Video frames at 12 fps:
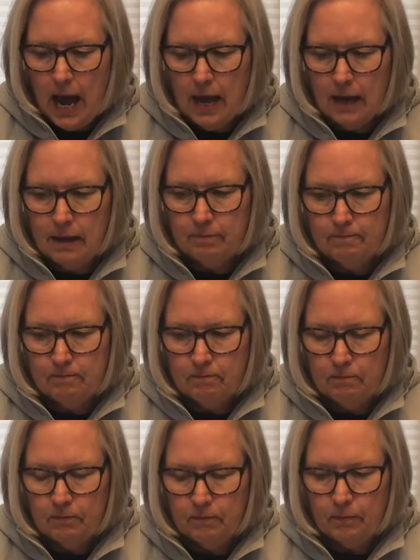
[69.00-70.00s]
Um,
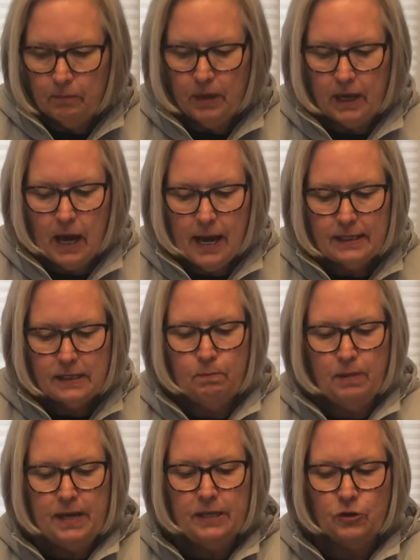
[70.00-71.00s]
because
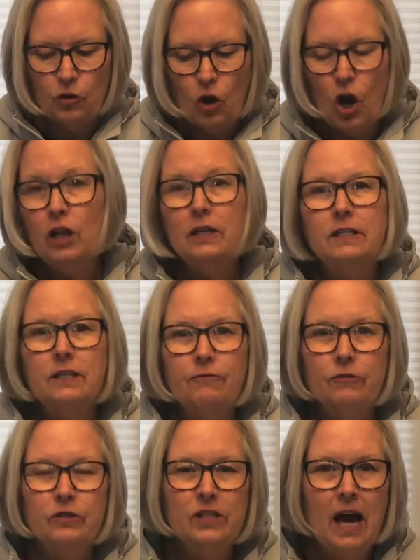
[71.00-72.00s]
beads are all a
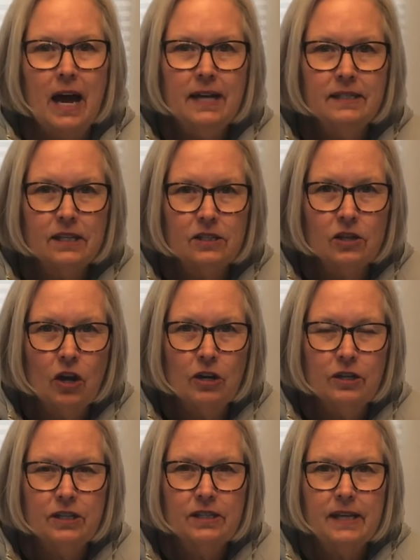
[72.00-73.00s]
different size, it's
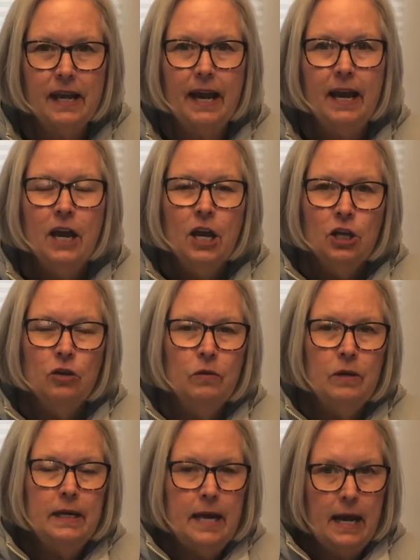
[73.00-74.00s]
hard to say you
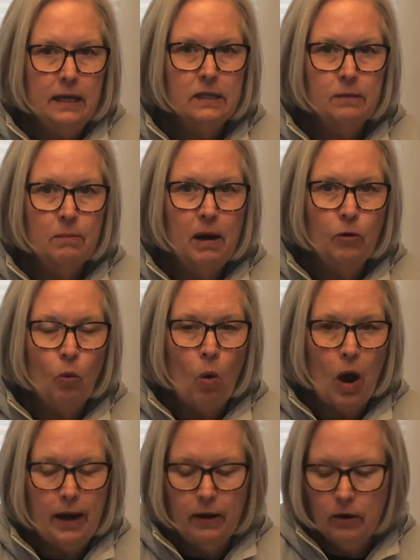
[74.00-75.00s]
need X amount of
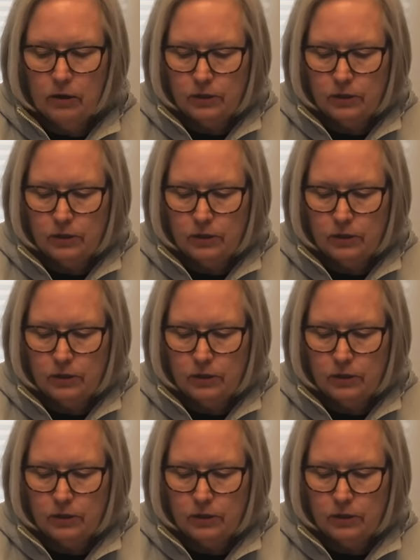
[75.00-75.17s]
wire.